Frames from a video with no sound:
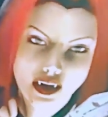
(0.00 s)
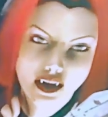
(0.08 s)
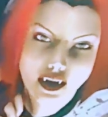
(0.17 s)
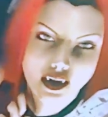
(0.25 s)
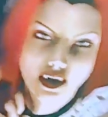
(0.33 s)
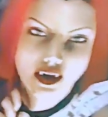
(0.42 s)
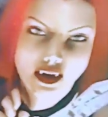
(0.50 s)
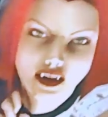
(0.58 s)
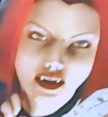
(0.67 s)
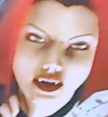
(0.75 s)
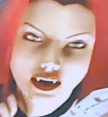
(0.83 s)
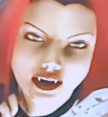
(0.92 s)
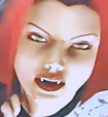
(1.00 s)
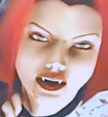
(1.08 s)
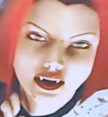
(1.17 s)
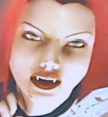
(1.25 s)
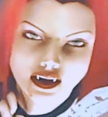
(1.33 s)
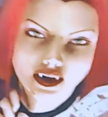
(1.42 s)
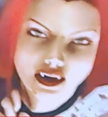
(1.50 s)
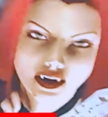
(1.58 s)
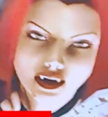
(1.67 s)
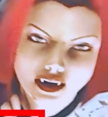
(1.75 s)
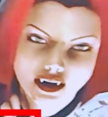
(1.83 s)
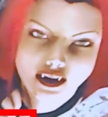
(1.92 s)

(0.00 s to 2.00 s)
Blood Rain 1 and 2.